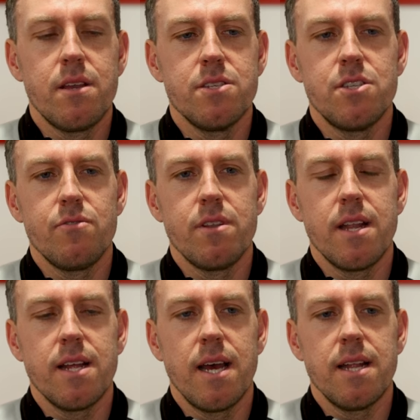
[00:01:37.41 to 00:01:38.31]
considering
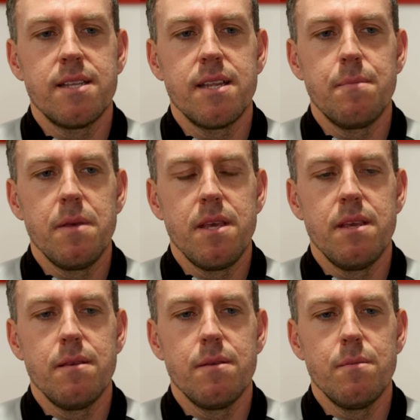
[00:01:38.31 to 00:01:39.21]
that I did
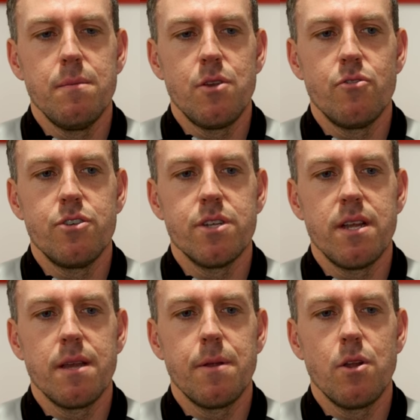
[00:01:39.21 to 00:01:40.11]
my cruciate
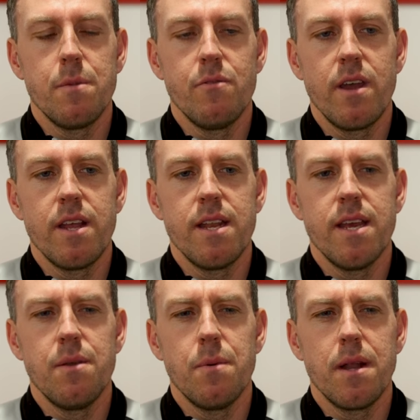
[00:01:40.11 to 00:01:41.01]
ligament on my right
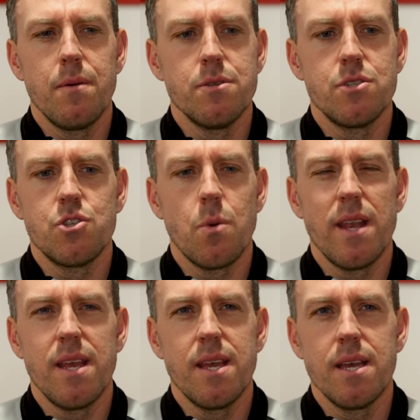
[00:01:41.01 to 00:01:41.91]
knee when I was
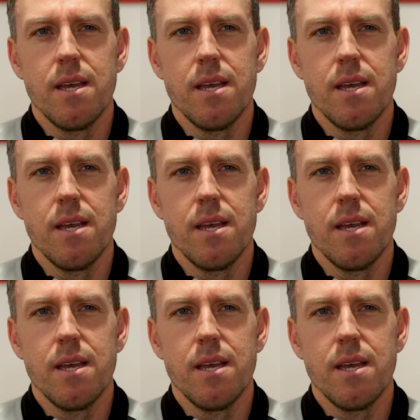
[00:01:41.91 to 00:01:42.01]
20,